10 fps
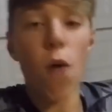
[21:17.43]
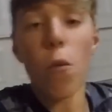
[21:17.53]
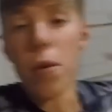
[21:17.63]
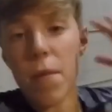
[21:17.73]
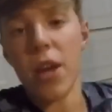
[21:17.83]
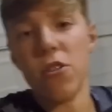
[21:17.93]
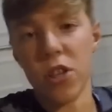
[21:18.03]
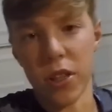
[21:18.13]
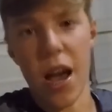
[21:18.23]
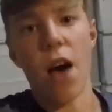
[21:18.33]
I will be
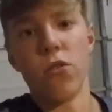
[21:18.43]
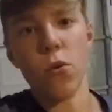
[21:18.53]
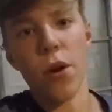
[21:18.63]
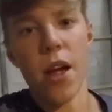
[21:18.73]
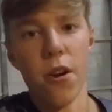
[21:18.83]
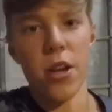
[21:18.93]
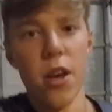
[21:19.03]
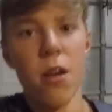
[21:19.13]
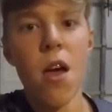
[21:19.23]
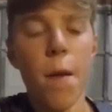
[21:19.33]
managing the outdoor
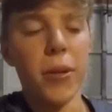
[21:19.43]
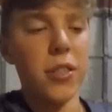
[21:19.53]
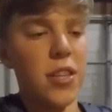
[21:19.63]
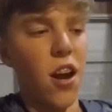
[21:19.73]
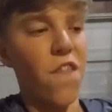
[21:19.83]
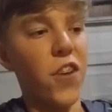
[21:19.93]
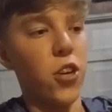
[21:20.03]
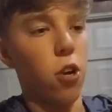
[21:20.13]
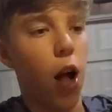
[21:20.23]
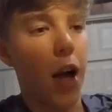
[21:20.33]
area because then I
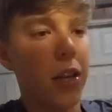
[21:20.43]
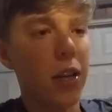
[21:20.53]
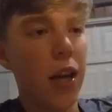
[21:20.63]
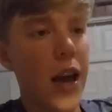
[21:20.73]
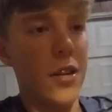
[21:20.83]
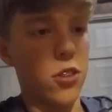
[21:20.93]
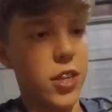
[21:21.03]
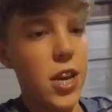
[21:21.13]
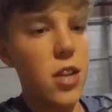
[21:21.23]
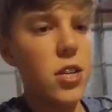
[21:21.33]
figure I can hand out
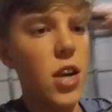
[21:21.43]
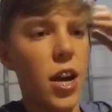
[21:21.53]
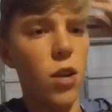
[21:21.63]
the candy.